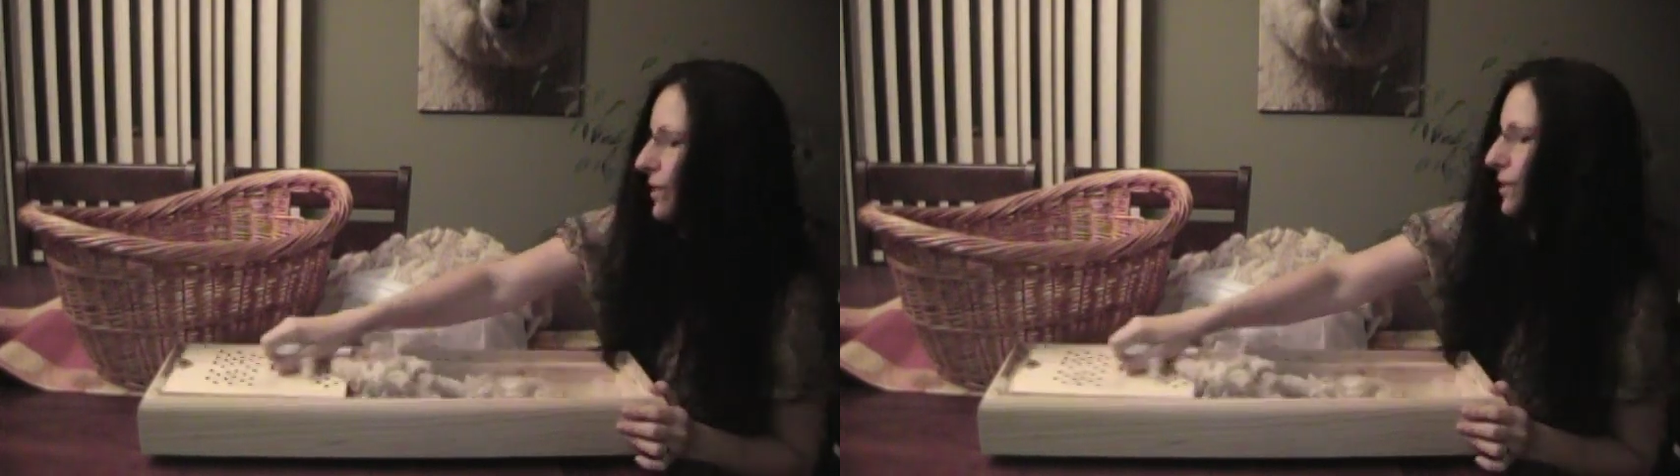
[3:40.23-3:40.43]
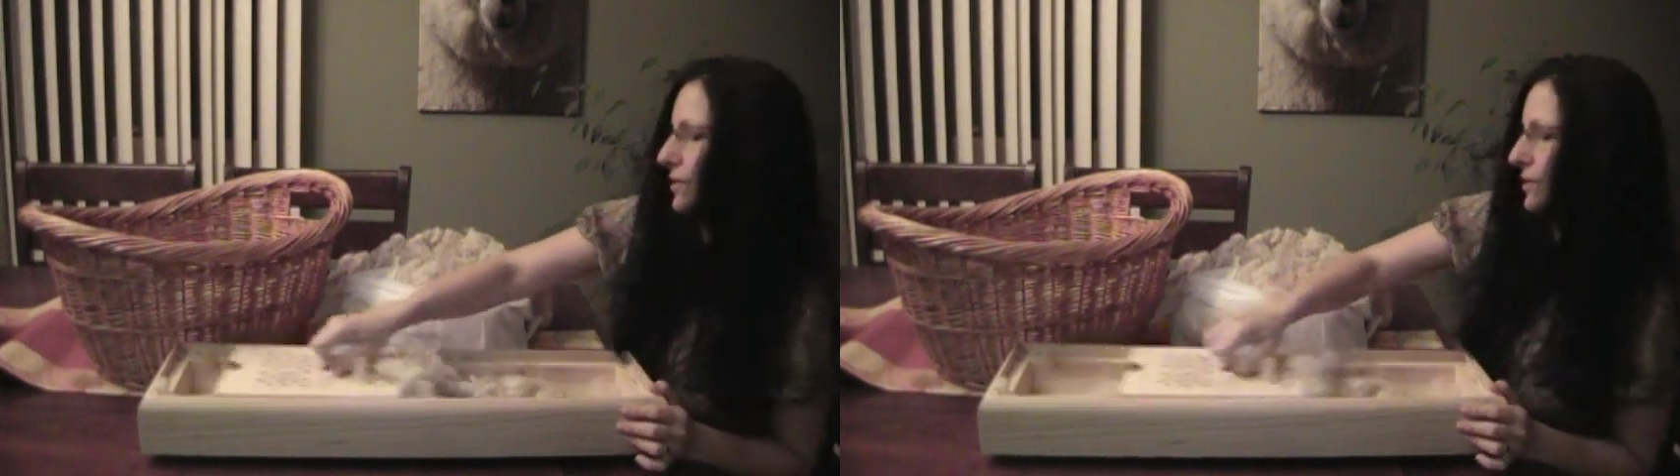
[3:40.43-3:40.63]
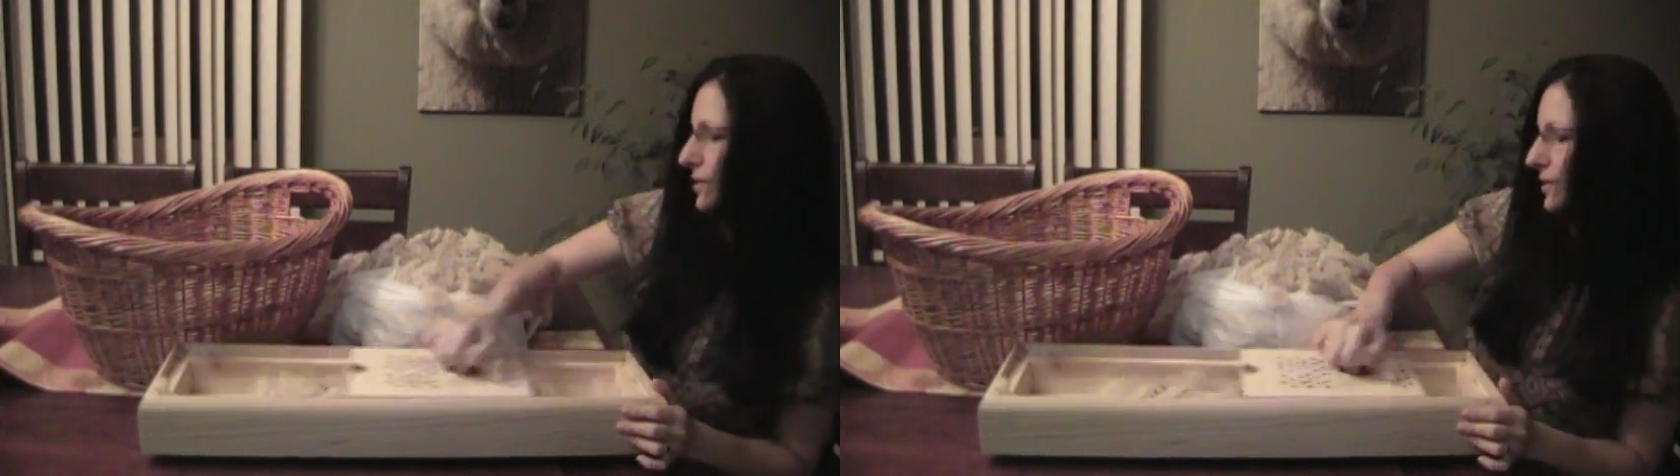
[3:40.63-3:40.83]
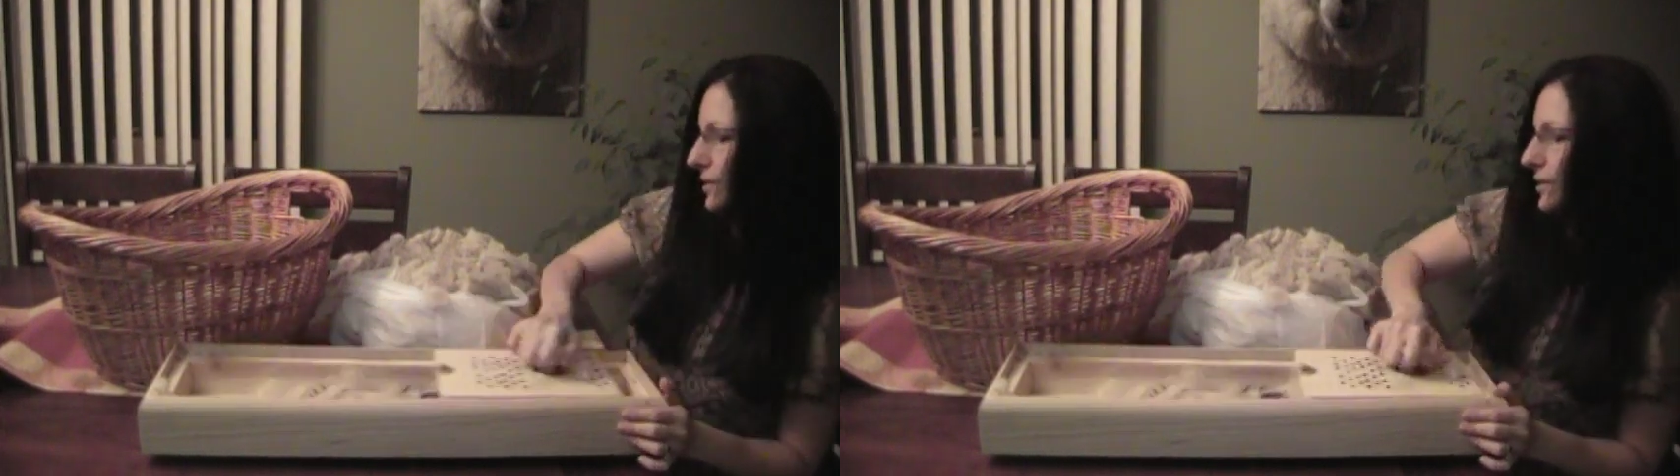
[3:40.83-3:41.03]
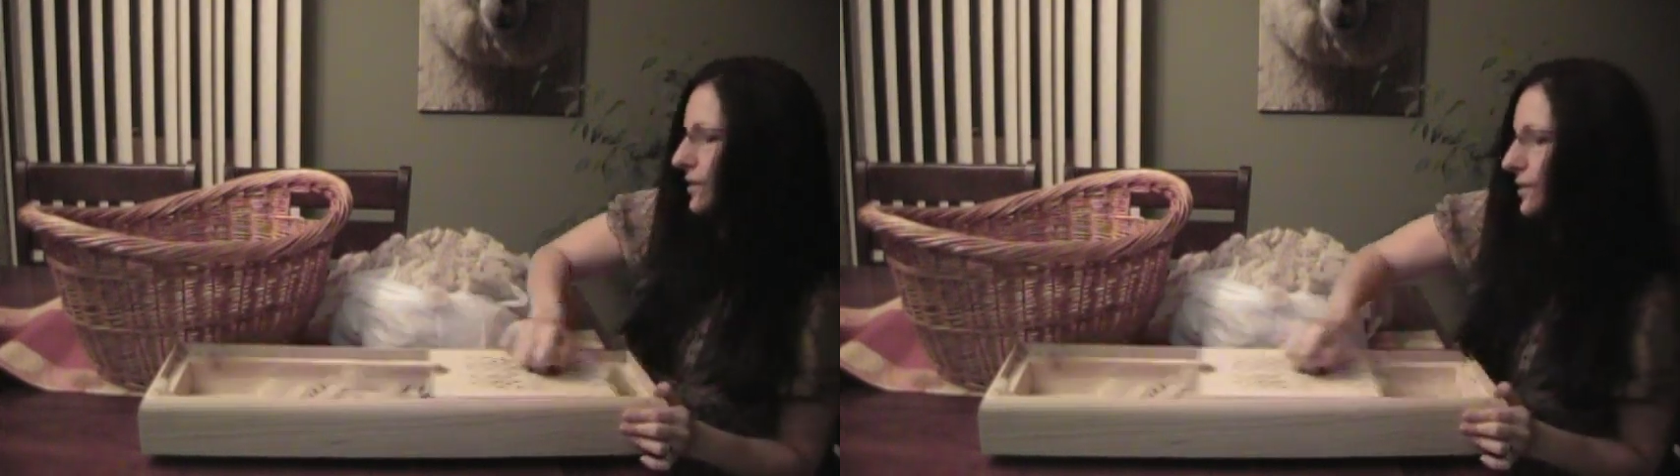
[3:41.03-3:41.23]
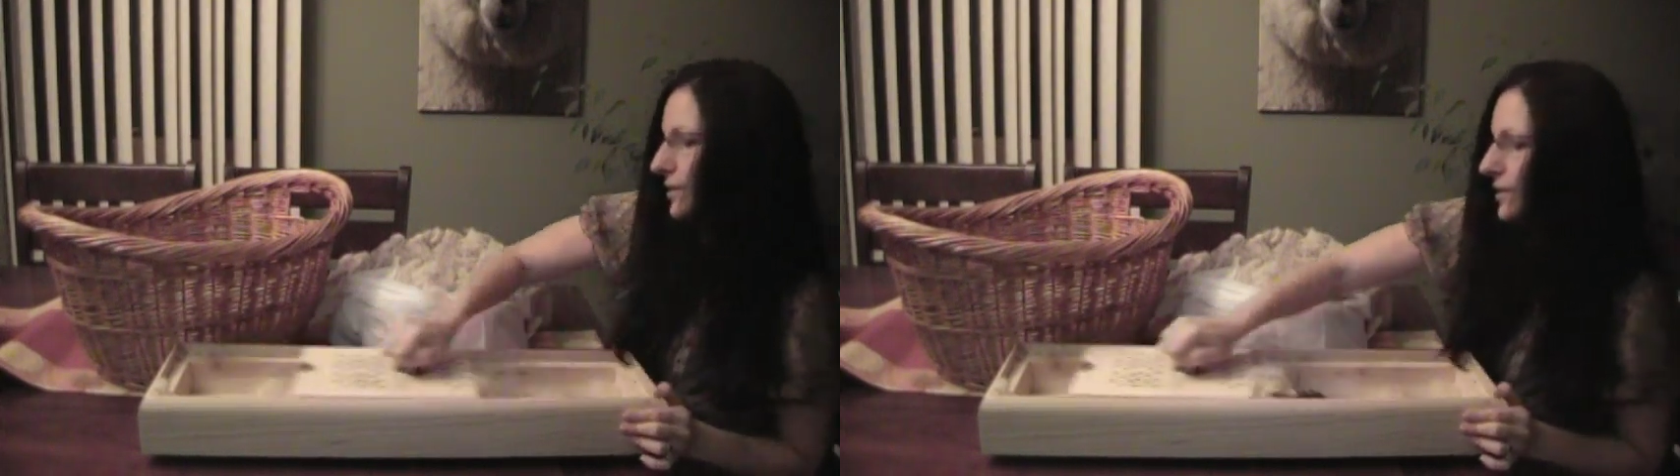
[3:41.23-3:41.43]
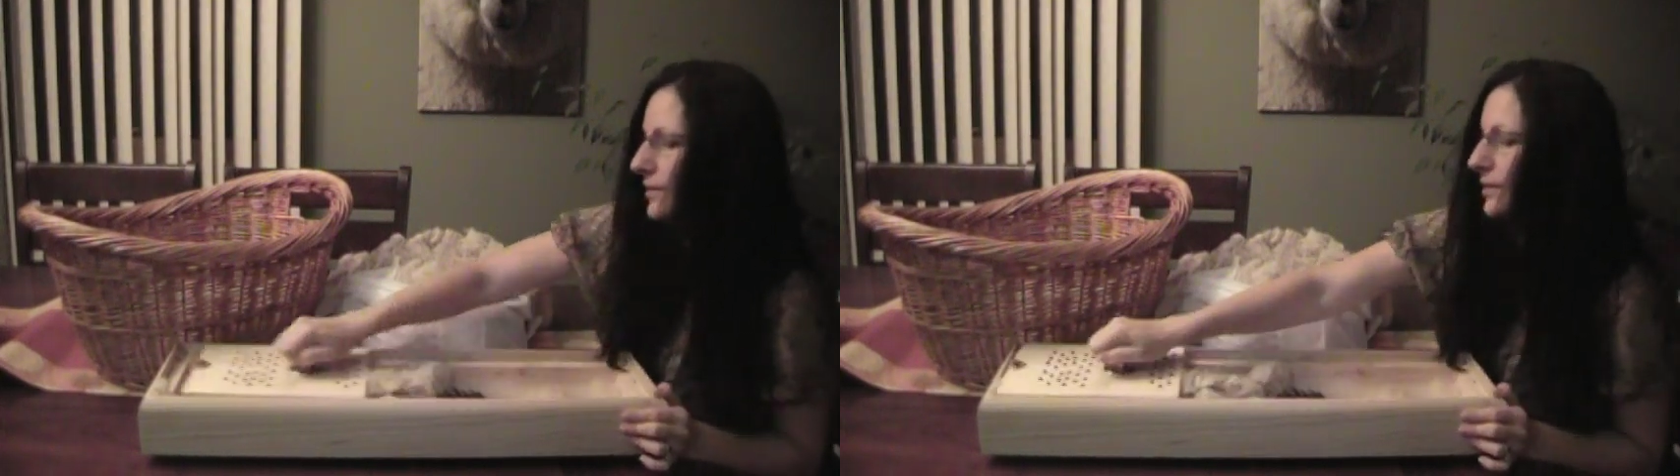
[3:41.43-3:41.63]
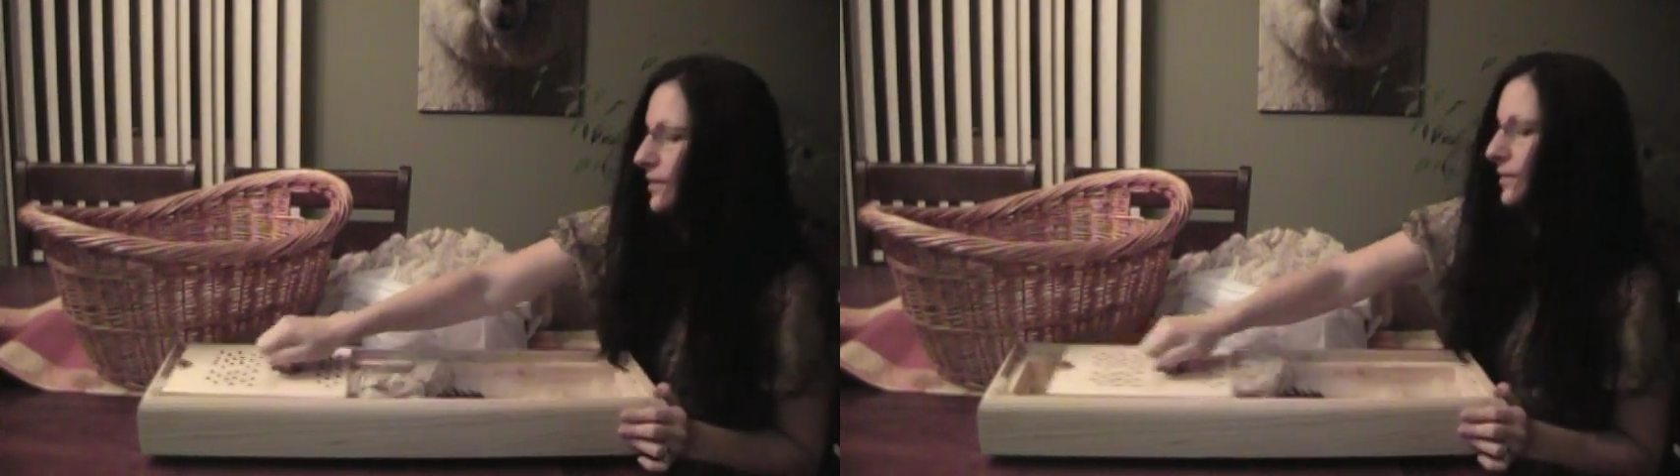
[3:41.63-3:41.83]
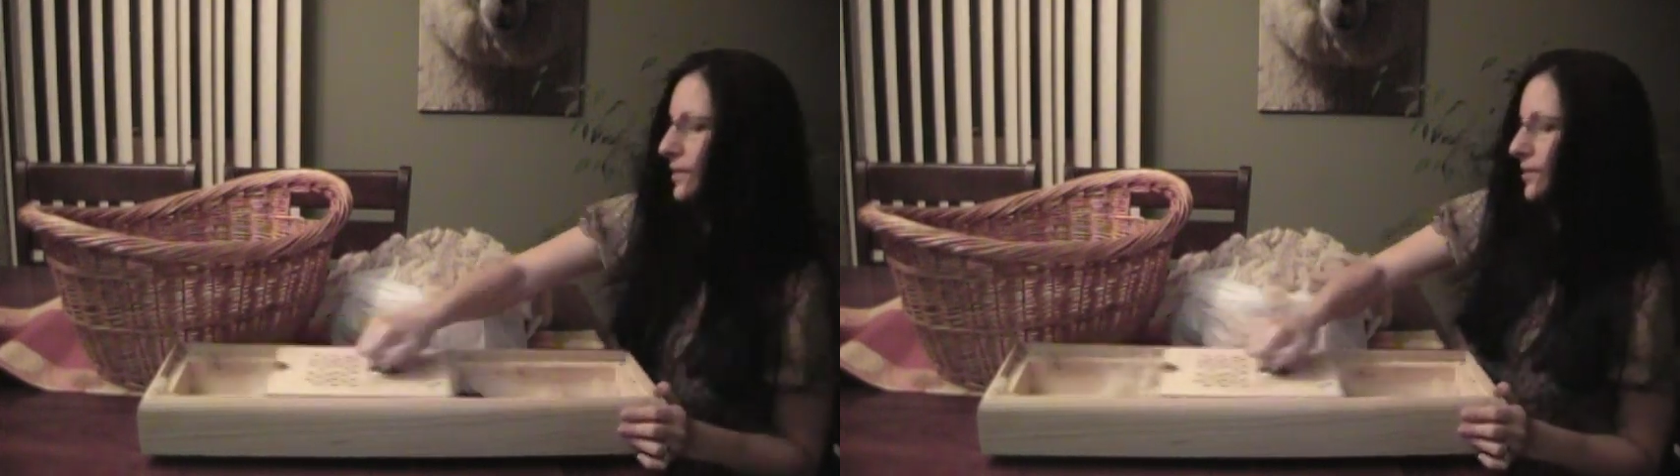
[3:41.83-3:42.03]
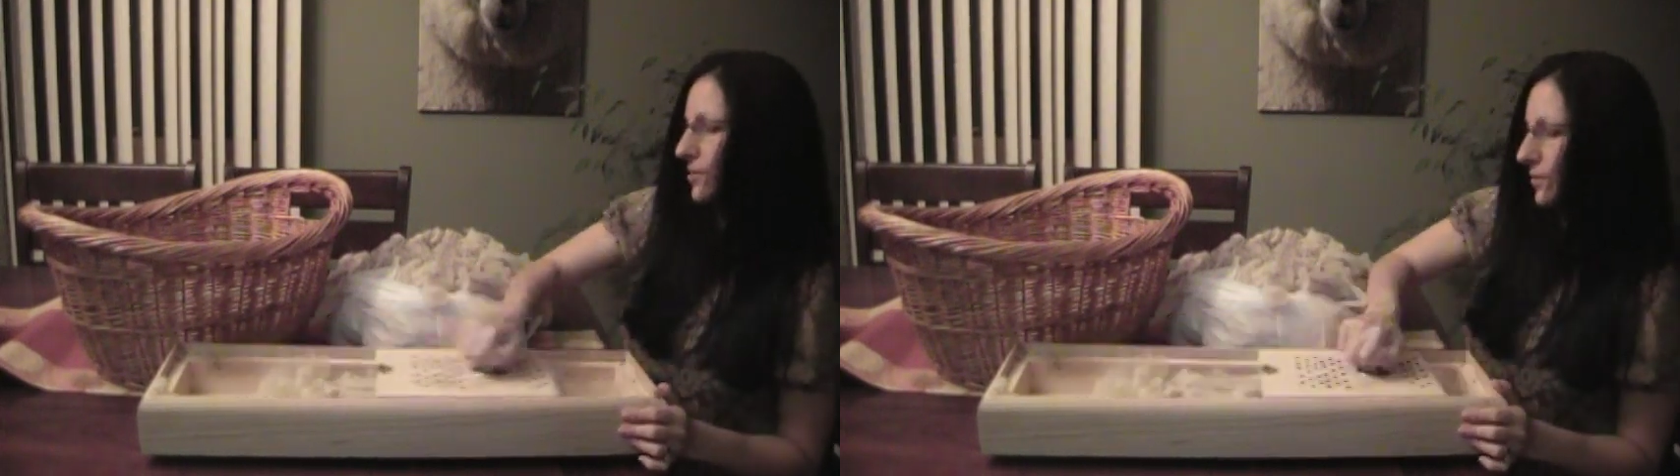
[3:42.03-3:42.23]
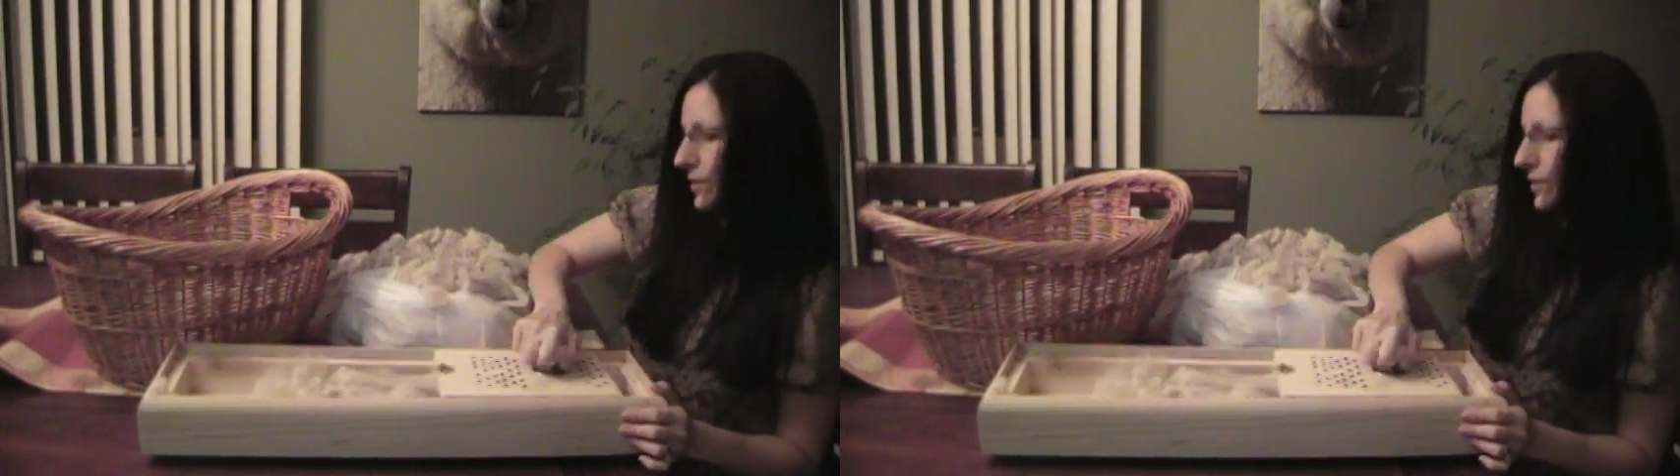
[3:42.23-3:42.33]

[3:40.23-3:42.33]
because you don't